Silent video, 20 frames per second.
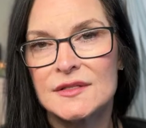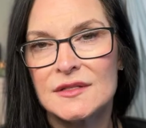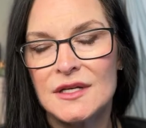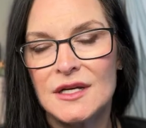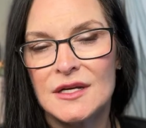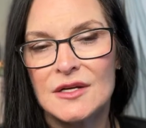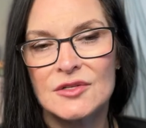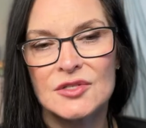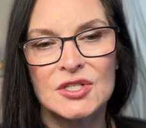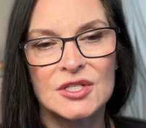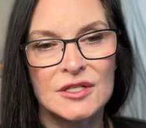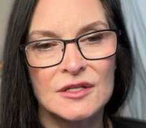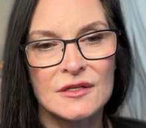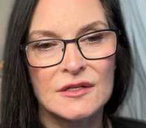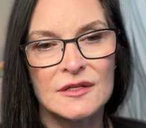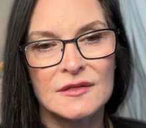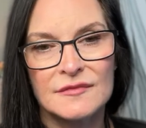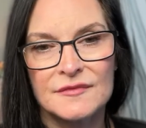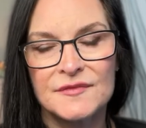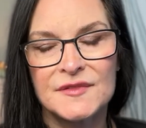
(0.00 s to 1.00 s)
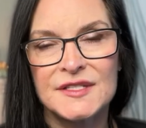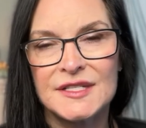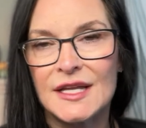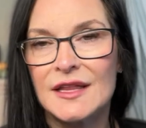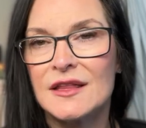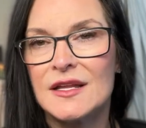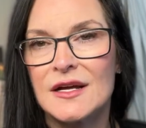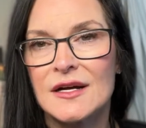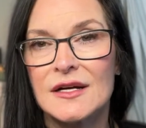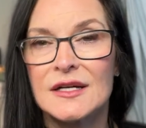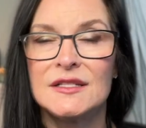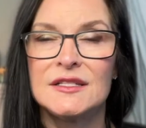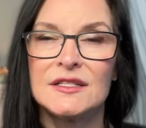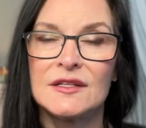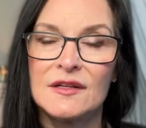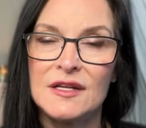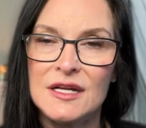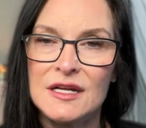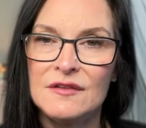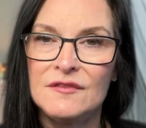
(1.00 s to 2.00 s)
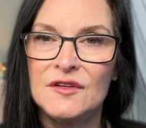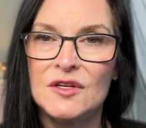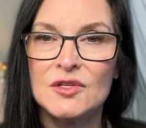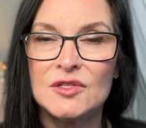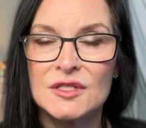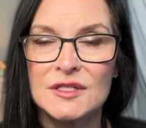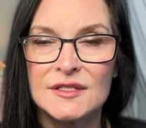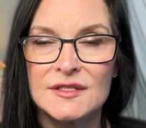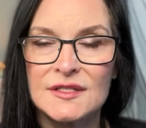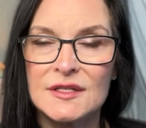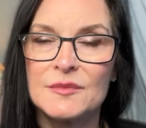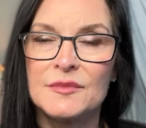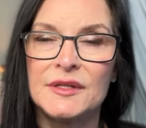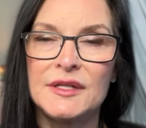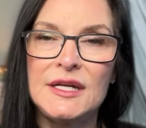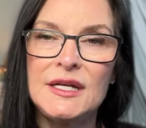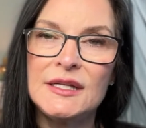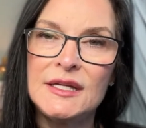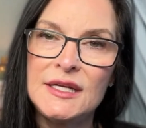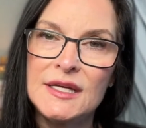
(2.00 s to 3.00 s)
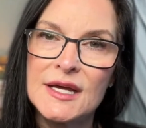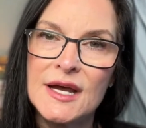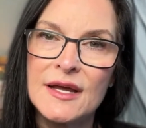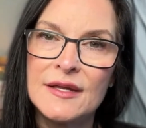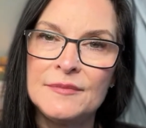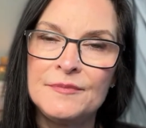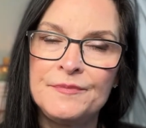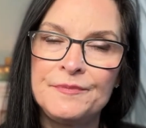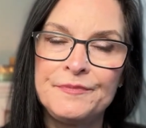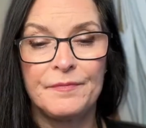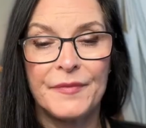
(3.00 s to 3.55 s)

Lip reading: know, she'll sit there until the infusion is completely done.